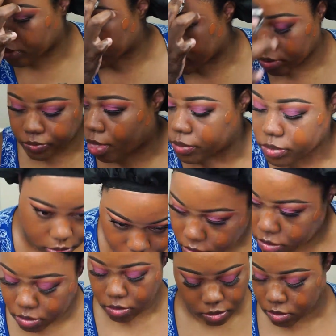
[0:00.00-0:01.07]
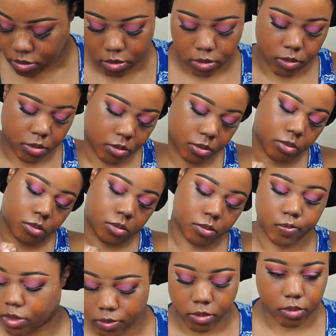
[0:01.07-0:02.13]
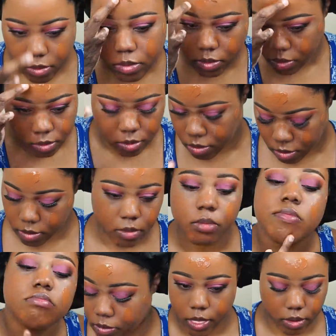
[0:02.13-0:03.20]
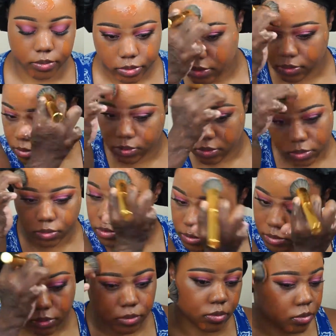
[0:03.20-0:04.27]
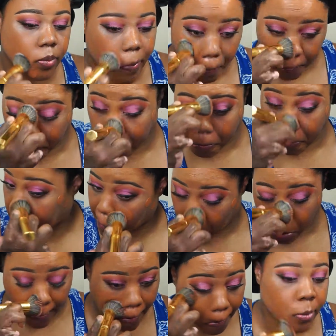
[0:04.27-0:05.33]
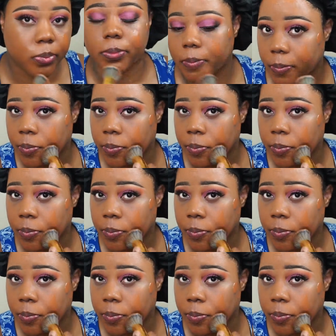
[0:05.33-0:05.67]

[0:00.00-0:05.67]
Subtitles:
And this foundation is really good for those of us with dry skin.